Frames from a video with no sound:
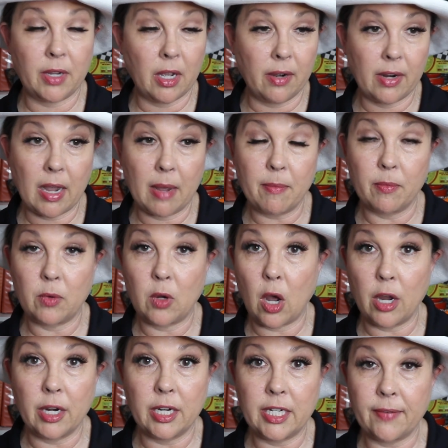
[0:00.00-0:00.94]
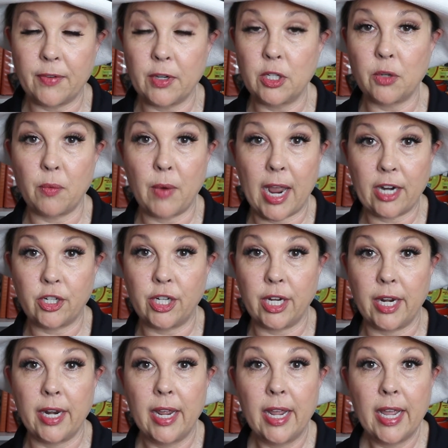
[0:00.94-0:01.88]
could have gone a different
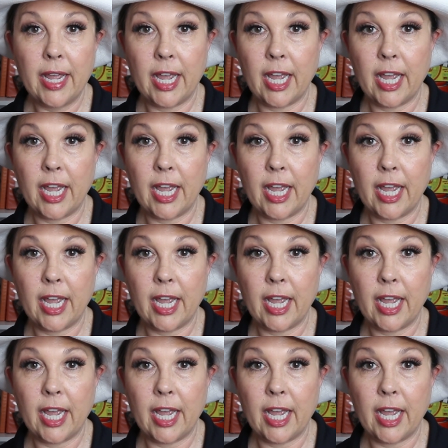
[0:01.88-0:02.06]
direction